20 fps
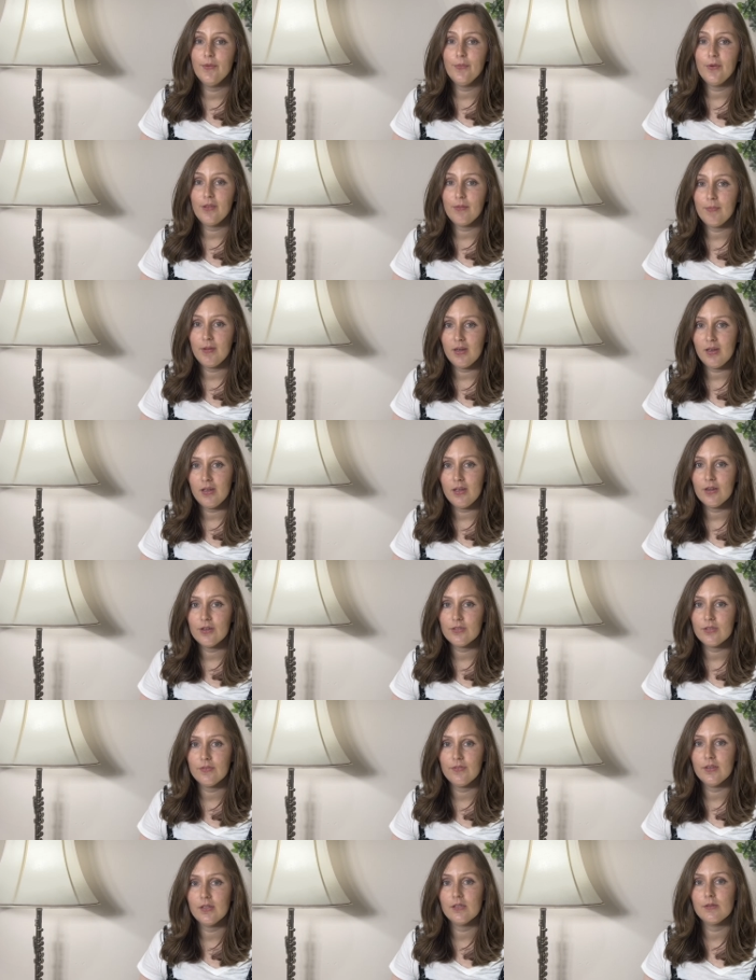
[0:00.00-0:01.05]
with many years
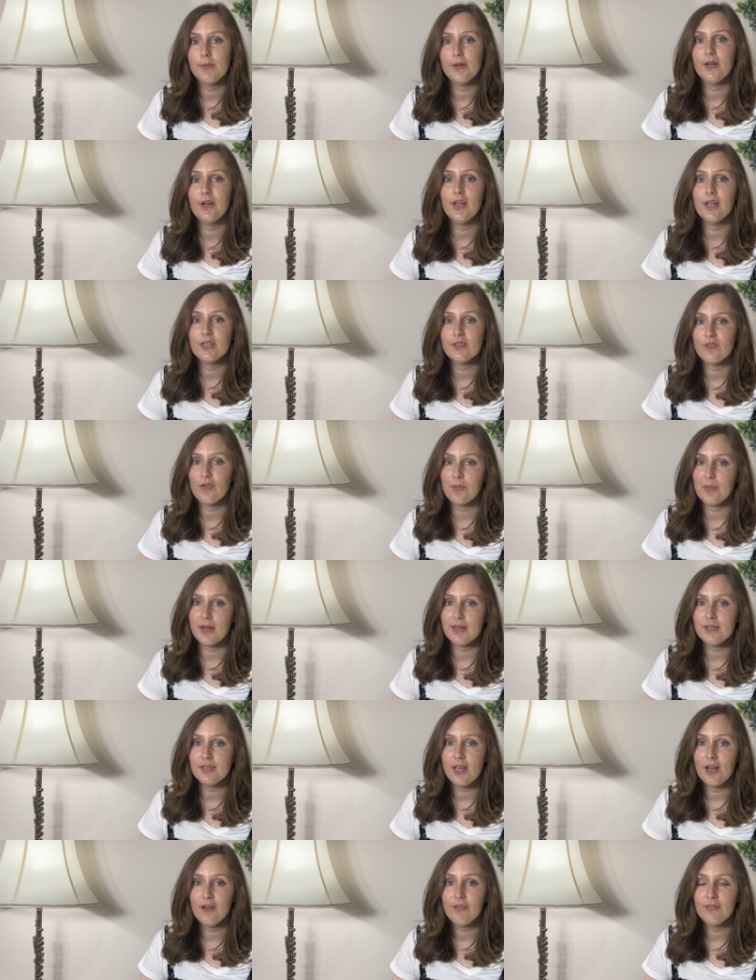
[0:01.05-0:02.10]
of experience for
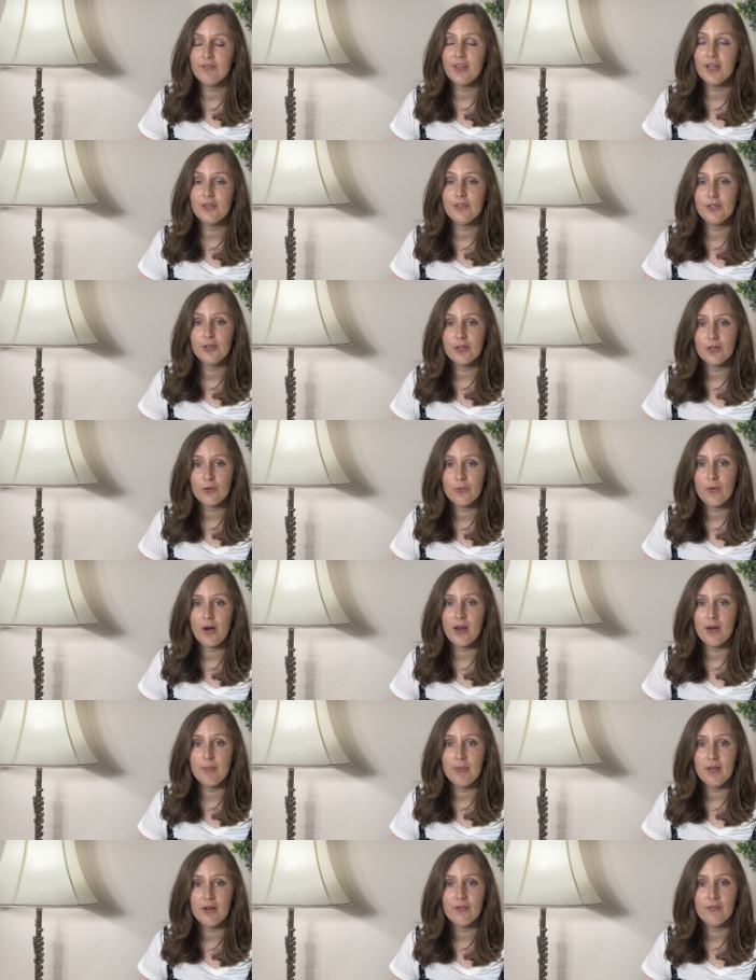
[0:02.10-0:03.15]
myself, that took quite a
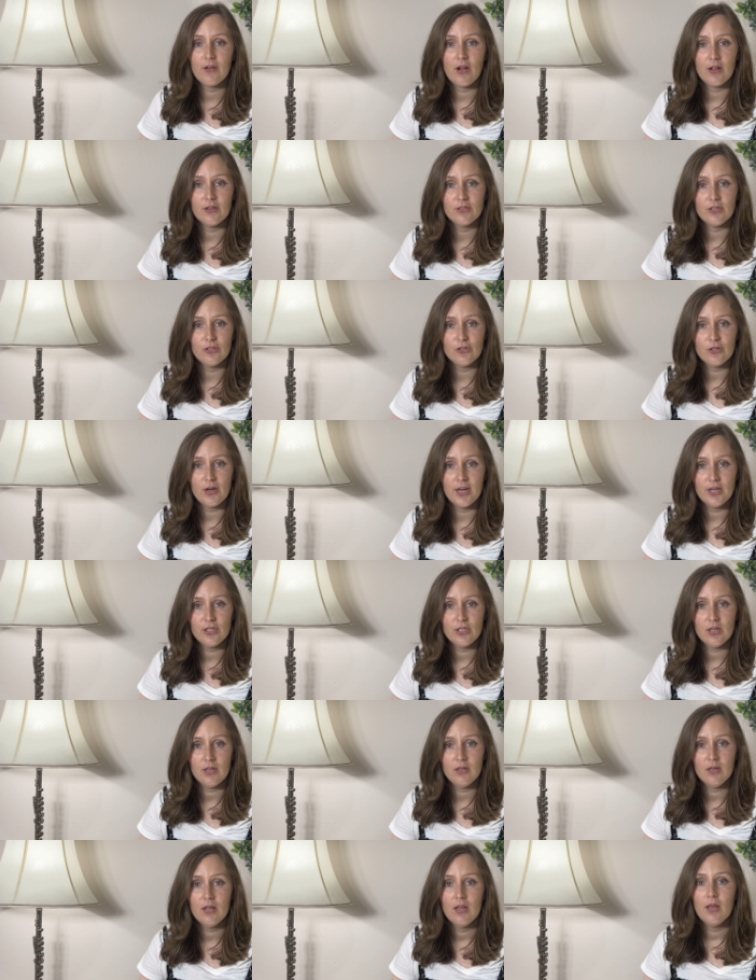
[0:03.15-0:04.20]
bit of
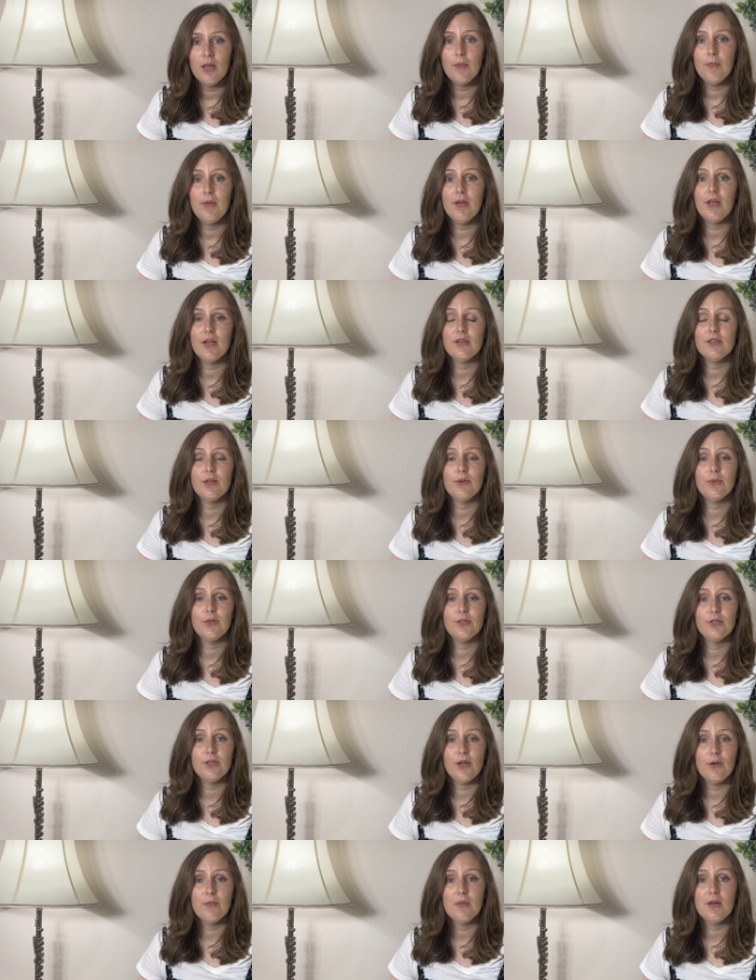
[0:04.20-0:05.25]
concentration because it was
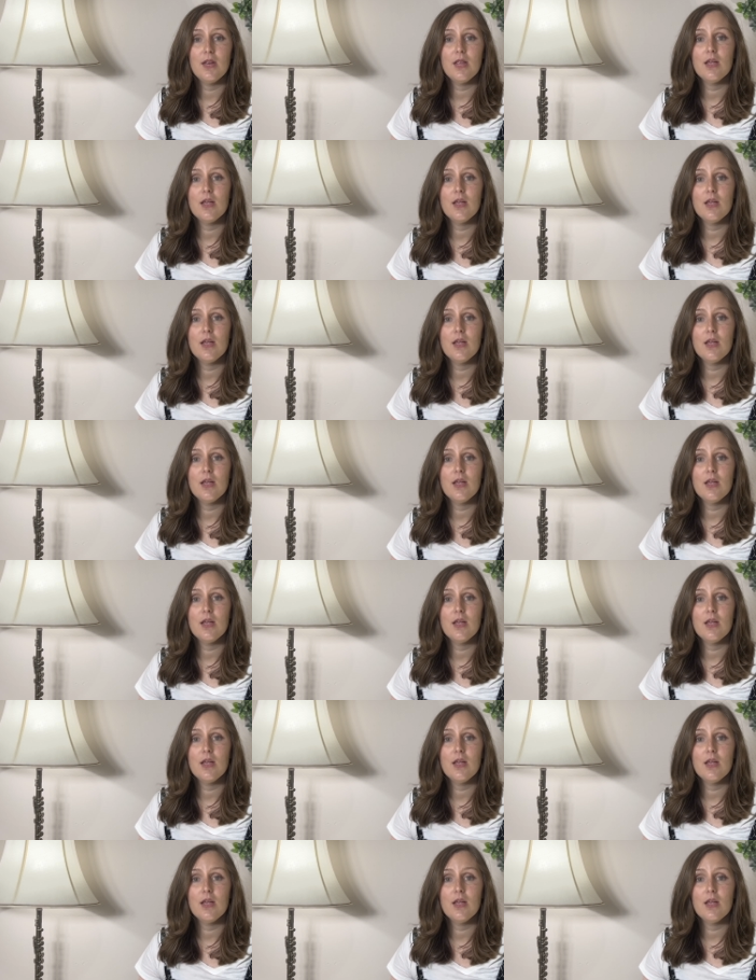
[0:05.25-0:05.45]
so many